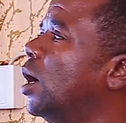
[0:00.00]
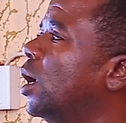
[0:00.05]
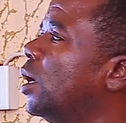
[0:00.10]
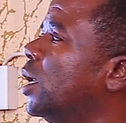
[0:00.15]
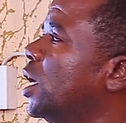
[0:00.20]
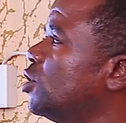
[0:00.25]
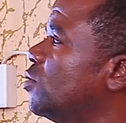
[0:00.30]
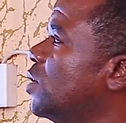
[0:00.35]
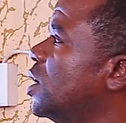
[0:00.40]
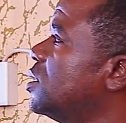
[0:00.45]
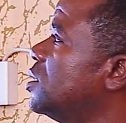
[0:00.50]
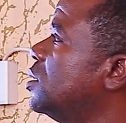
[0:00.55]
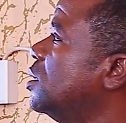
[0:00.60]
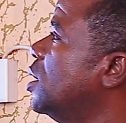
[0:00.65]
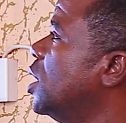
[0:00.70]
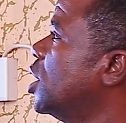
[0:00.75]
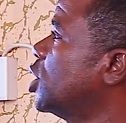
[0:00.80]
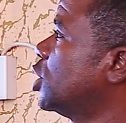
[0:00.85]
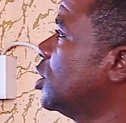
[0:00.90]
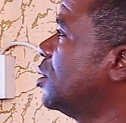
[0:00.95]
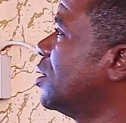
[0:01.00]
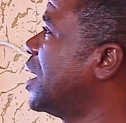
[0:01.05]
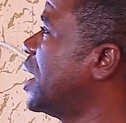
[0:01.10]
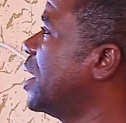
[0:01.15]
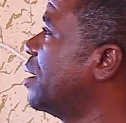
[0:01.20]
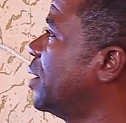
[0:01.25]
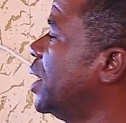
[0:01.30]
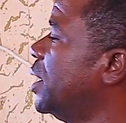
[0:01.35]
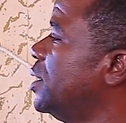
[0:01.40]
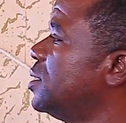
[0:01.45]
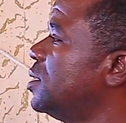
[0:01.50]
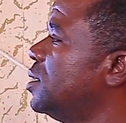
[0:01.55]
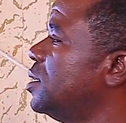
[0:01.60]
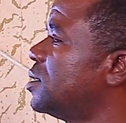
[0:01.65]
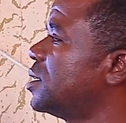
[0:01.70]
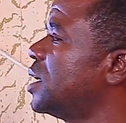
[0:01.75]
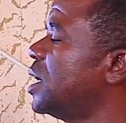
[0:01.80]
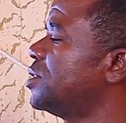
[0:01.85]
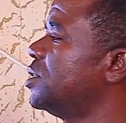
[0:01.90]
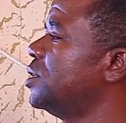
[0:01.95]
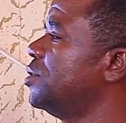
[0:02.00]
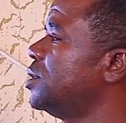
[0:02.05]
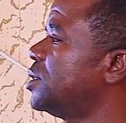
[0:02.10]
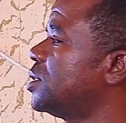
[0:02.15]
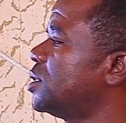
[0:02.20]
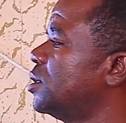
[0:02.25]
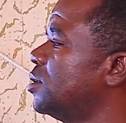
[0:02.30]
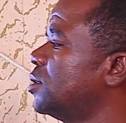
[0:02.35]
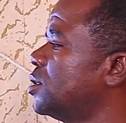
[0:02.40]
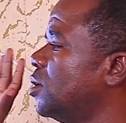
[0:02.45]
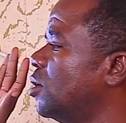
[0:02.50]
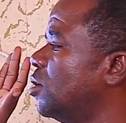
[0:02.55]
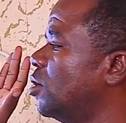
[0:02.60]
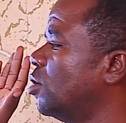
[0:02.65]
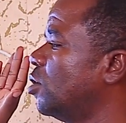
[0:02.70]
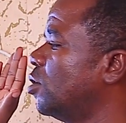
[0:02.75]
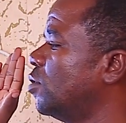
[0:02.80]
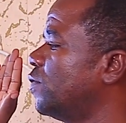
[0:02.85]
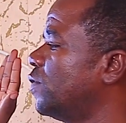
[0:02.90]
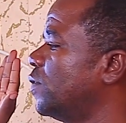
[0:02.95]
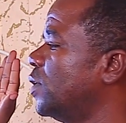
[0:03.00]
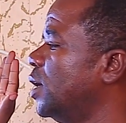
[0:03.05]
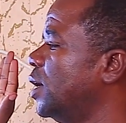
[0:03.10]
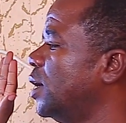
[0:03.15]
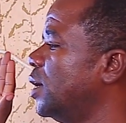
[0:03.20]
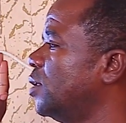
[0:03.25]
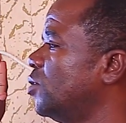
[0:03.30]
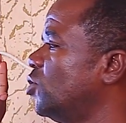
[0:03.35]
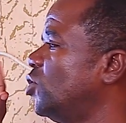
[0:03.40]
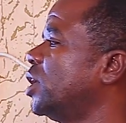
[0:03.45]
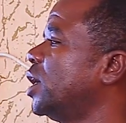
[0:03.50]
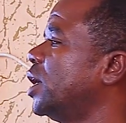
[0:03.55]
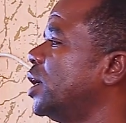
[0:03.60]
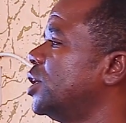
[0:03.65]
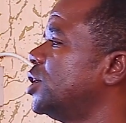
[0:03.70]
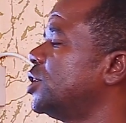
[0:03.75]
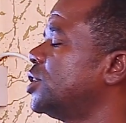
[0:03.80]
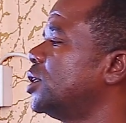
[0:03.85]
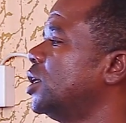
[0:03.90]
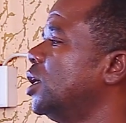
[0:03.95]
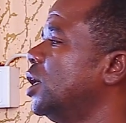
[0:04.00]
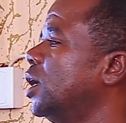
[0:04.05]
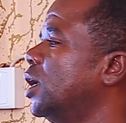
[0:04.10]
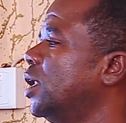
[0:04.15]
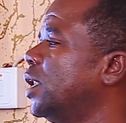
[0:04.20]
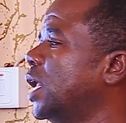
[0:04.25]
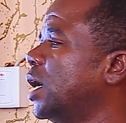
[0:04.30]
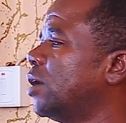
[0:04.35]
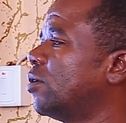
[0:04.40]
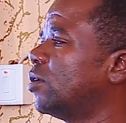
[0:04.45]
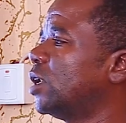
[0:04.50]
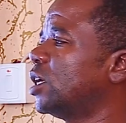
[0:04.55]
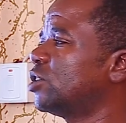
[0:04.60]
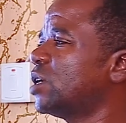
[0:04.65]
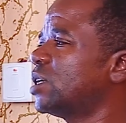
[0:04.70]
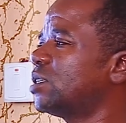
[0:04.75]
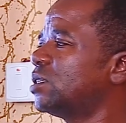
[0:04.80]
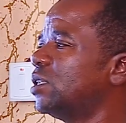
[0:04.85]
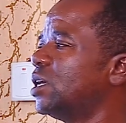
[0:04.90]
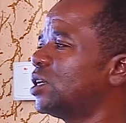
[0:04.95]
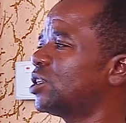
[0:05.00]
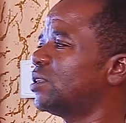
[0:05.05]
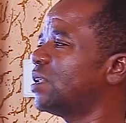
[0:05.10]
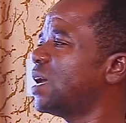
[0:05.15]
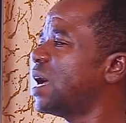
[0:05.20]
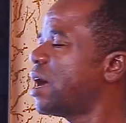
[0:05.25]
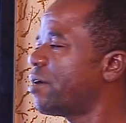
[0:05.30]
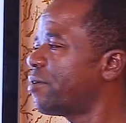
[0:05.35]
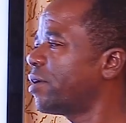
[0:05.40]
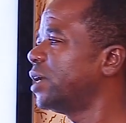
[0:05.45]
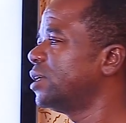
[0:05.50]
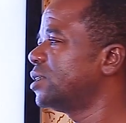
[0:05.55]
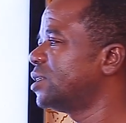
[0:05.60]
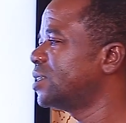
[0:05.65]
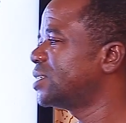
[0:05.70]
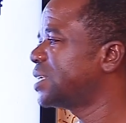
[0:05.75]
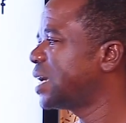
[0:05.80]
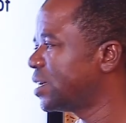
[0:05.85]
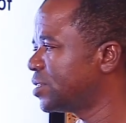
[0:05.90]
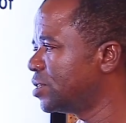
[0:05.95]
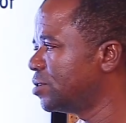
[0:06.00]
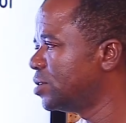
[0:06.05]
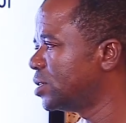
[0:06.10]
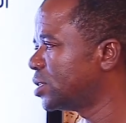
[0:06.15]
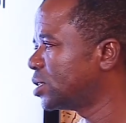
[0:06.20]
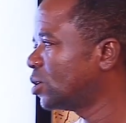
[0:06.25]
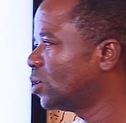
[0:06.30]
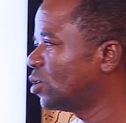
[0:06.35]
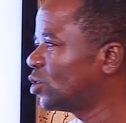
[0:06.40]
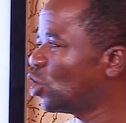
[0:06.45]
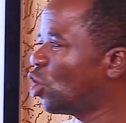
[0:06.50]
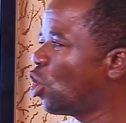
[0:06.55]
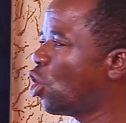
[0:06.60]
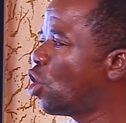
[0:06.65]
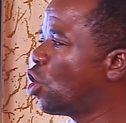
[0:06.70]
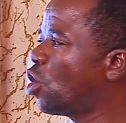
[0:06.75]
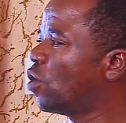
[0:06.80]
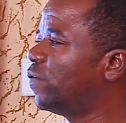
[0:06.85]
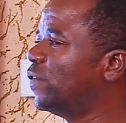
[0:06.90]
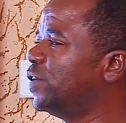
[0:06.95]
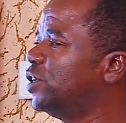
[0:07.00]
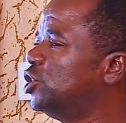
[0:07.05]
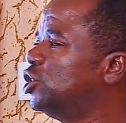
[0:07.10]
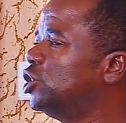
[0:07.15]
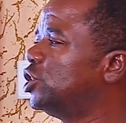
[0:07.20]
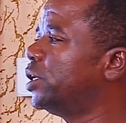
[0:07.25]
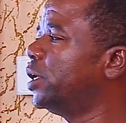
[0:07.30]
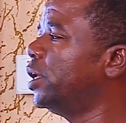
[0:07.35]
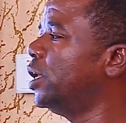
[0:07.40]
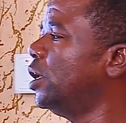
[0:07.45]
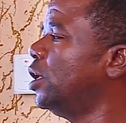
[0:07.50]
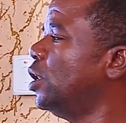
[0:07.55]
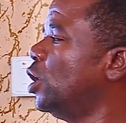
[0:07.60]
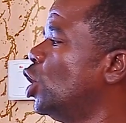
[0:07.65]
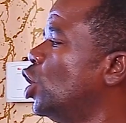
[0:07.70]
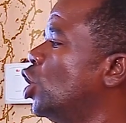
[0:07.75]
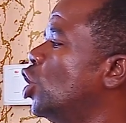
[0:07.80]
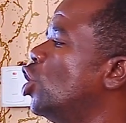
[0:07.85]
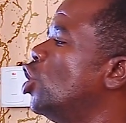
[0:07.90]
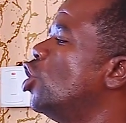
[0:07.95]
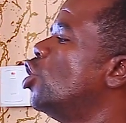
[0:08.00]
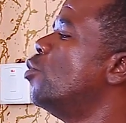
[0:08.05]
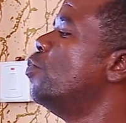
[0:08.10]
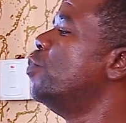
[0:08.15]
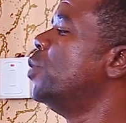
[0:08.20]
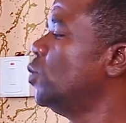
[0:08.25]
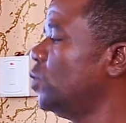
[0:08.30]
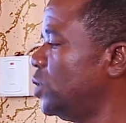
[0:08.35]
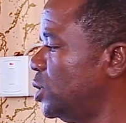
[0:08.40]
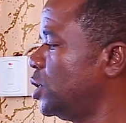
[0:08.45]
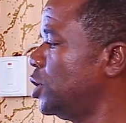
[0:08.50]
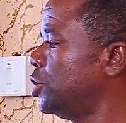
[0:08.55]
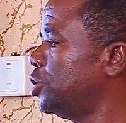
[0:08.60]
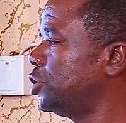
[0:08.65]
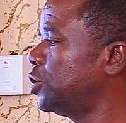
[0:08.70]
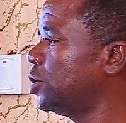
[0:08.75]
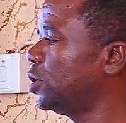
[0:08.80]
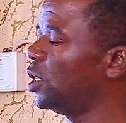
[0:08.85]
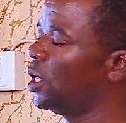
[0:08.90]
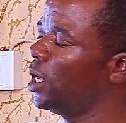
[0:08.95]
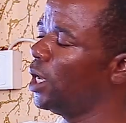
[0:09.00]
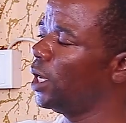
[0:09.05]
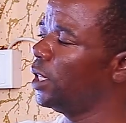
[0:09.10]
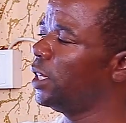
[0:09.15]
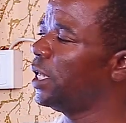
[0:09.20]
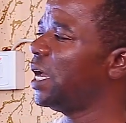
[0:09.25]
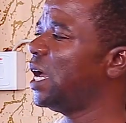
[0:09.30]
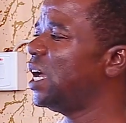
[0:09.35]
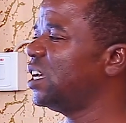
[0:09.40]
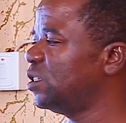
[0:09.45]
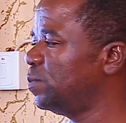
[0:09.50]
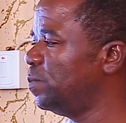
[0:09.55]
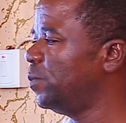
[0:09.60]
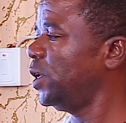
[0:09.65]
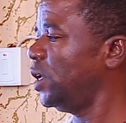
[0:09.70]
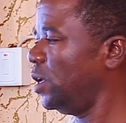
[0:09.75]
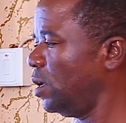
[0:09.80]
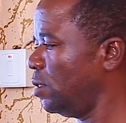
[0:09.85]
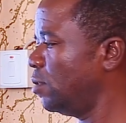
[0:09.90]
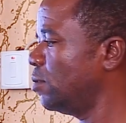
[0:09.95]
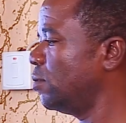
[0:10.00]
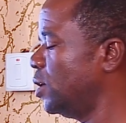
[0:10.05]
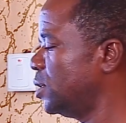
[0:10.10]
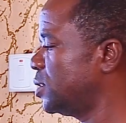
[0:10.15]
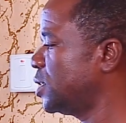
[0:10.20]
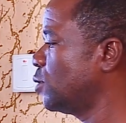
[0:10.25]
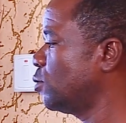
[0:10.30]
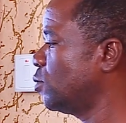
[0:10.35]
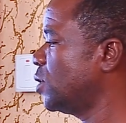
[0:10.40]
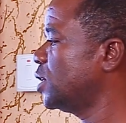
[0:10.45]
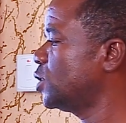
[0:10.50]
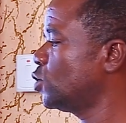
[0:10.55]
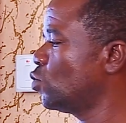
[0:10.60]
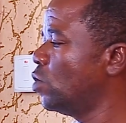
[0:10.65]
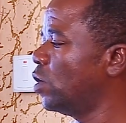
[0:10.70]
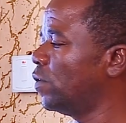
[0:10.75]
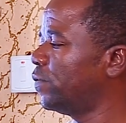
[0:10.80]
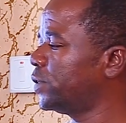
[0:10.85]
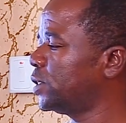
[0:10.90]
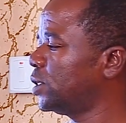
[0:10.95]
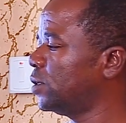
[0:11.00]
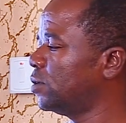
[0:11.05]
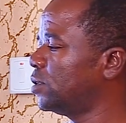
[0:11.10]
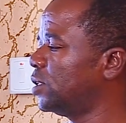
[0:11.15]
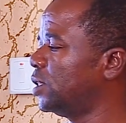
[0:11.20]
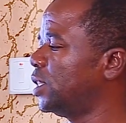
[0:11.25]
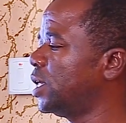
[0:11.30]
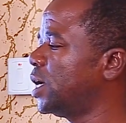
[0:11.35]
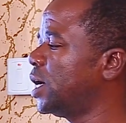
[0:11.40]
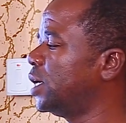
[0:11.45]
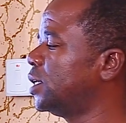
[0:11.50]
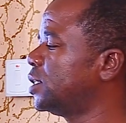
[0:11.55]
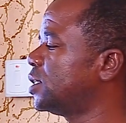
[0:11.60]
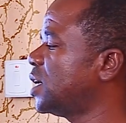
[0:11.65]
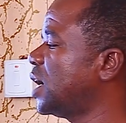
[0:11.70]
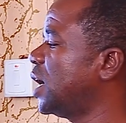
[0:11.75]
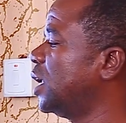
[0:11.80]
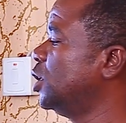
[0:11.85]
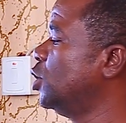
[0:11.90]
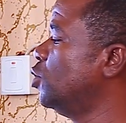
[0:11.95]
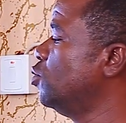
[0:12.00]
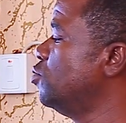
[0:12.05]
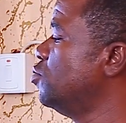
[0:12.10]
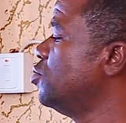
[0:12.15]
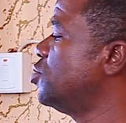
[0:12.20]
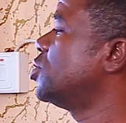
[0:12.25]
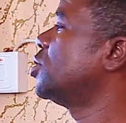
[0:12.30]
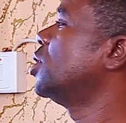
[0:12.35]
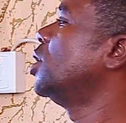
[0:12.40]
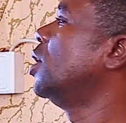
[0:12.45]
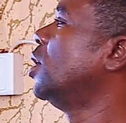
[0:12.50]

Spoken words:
Natural selection arises as a result of dash. Now, natural selection arises as a result of gene mutation. There has been a particular school of thought that allude